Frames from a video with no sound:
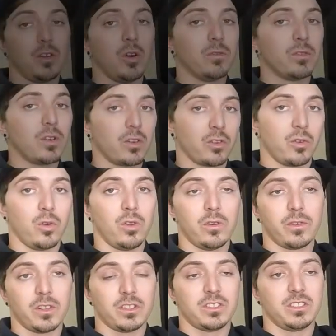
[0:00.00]
overall goal
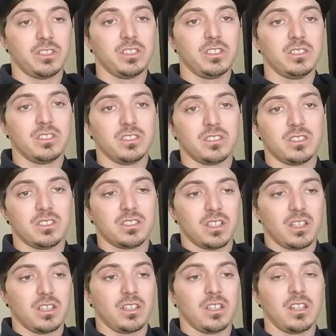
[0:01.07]
of our series is to
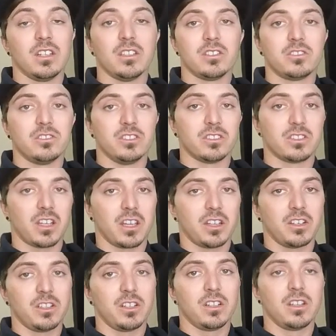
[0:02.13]
set an industry
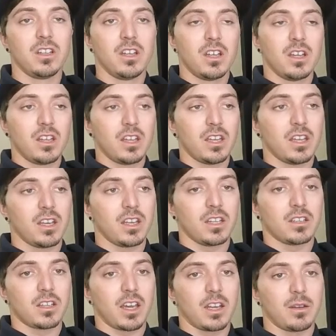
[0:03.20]
standard
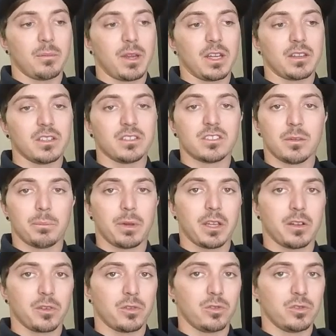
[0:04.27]
and kind of make this the
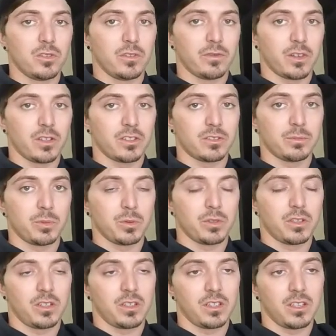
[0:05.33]
pinnacle of our
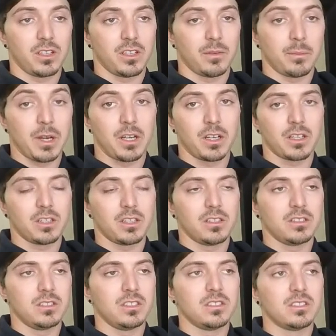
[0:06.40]
sport in America,
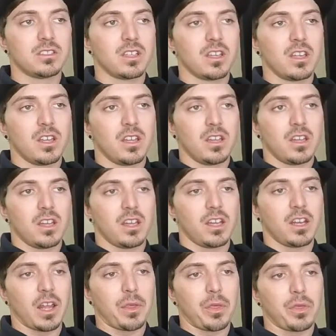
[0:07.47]
at least.
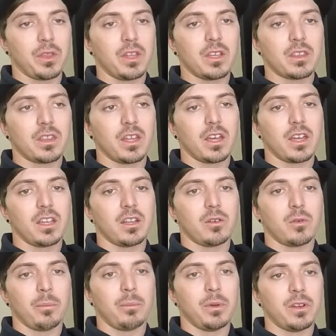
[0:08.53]
And I think that
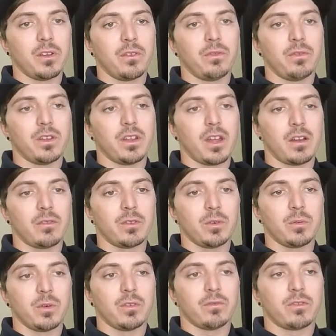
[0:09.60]
it'll benefit
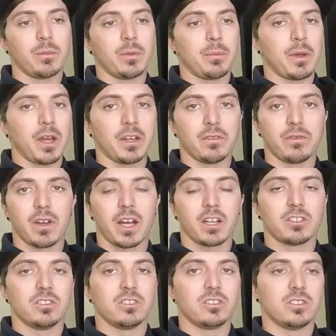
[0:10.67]
everyone, from the
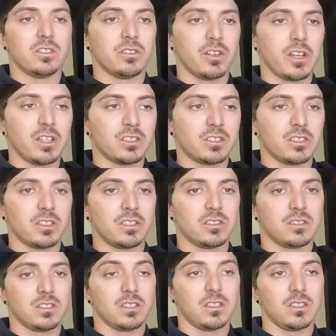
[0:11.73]
manufacturers to the
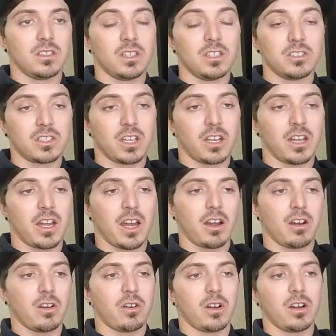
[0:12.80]
racers. And here's kind of
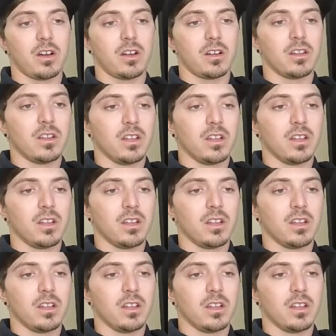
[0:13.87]
how